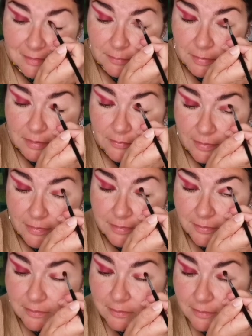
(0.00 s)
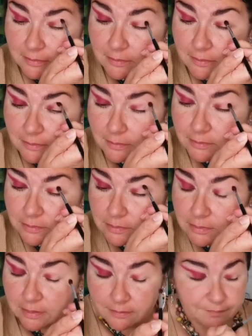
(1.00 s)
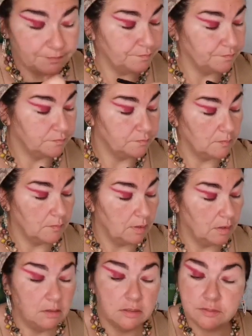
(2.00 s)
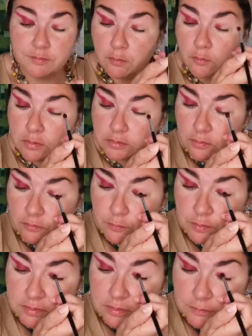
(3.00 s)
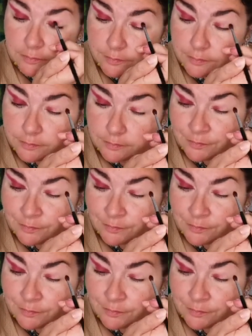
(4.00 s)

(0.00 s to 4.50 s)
That's my advice to you today. That's my words of wisdom.